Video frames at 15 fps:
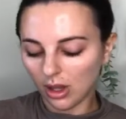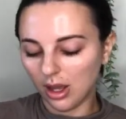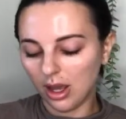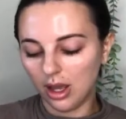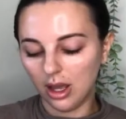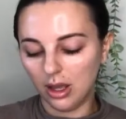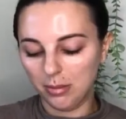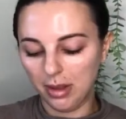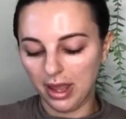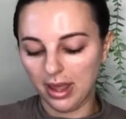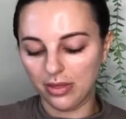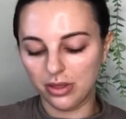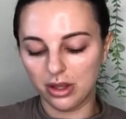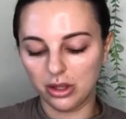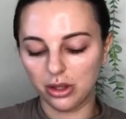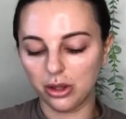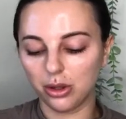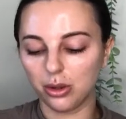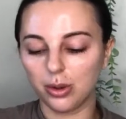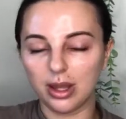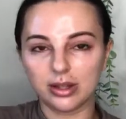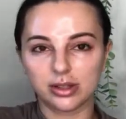um, and then you,
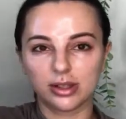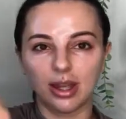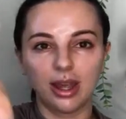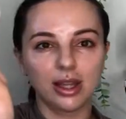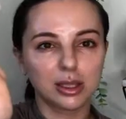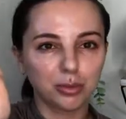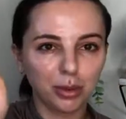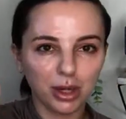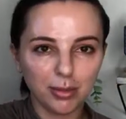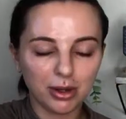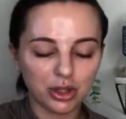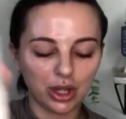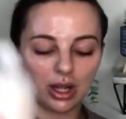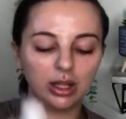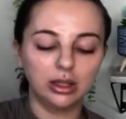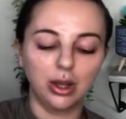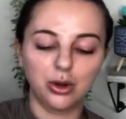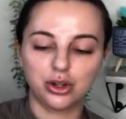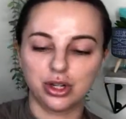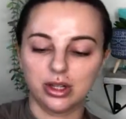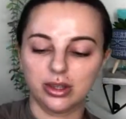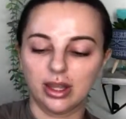it's, it's pretty much like a
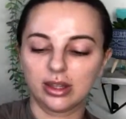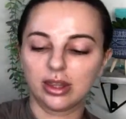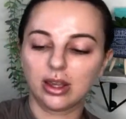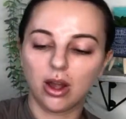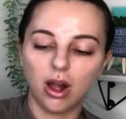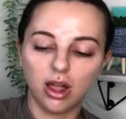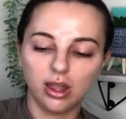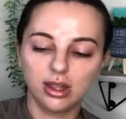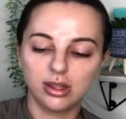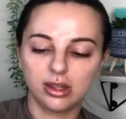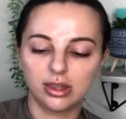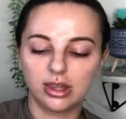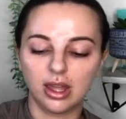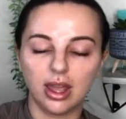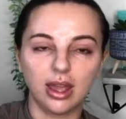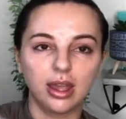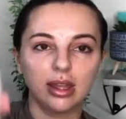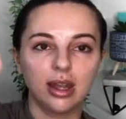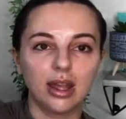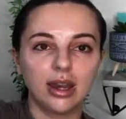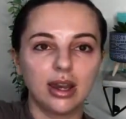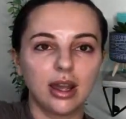lotion. Like they call it a,
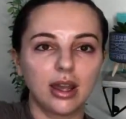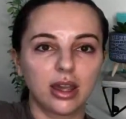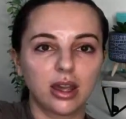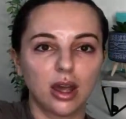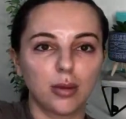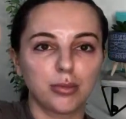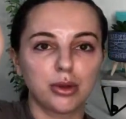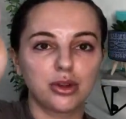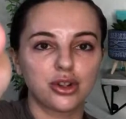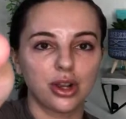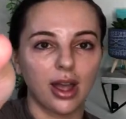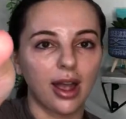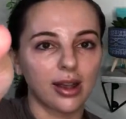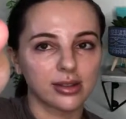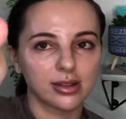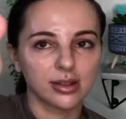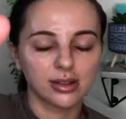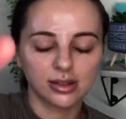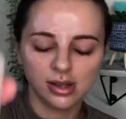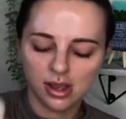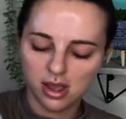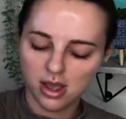a, a kombucha
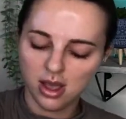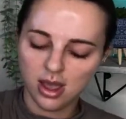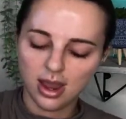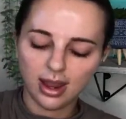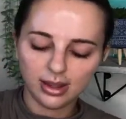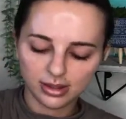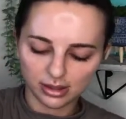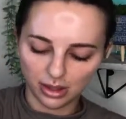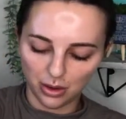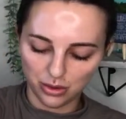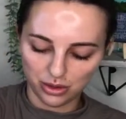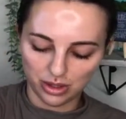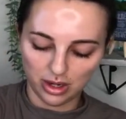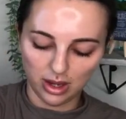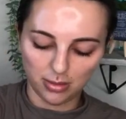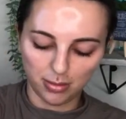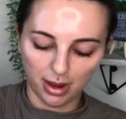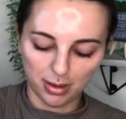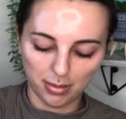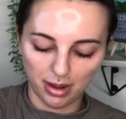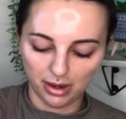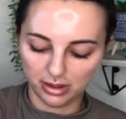essence. It's a lotion in my
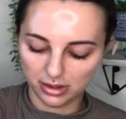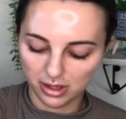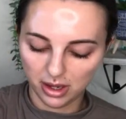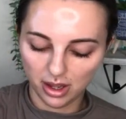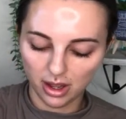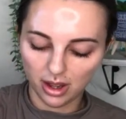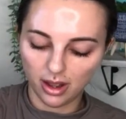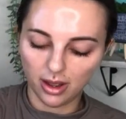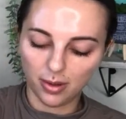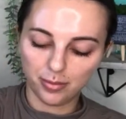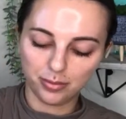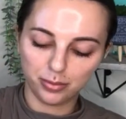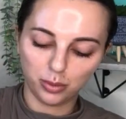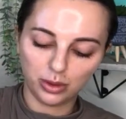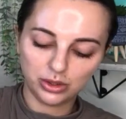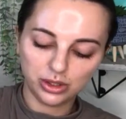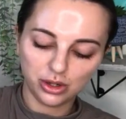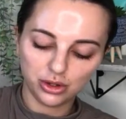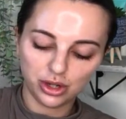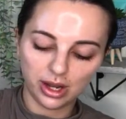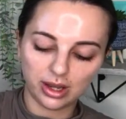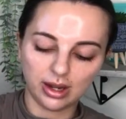mind. Um, once you
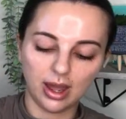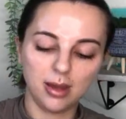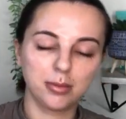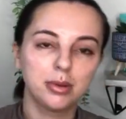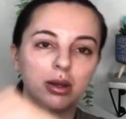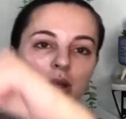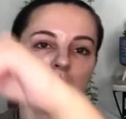shake it up,